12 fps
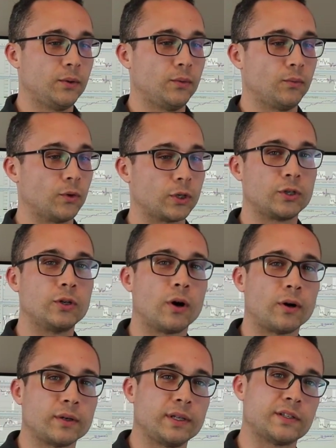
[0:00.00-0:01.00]

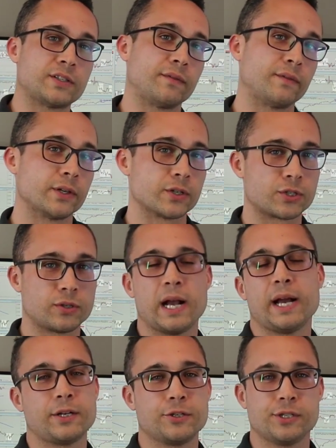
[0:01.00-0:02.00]
regardless of your
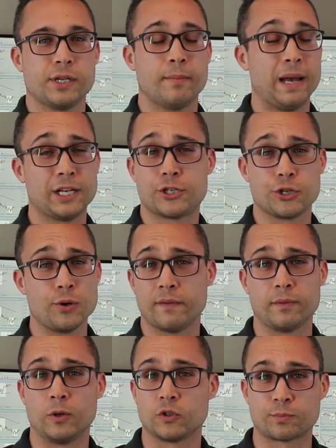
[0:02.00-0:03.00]
strategy, imagine you have
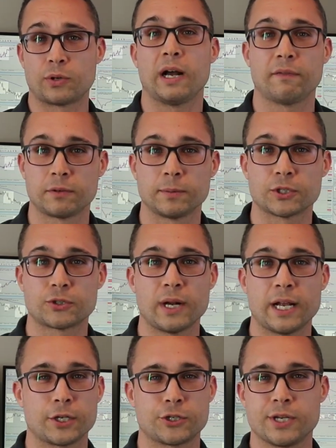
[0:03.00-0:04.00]
the most profitable
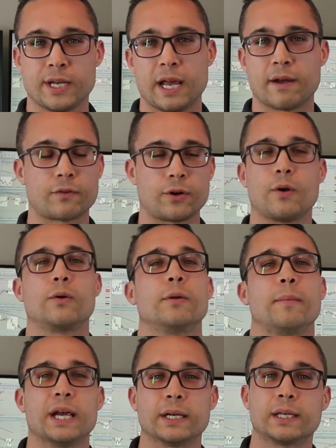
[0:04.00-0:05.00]
strategy ever known to
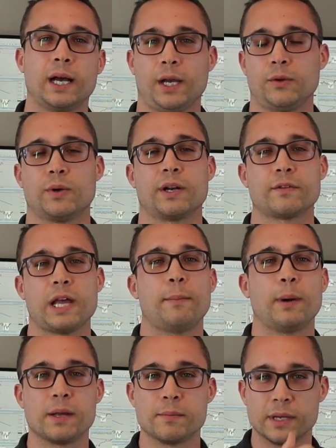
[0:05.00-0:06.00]
mankind, whatever that
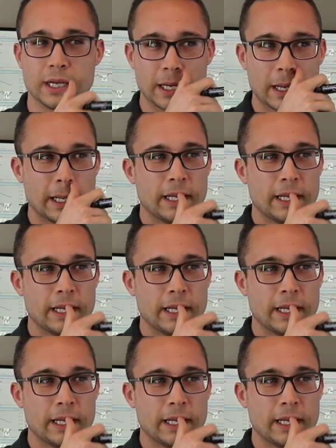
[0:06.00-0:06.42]
might be.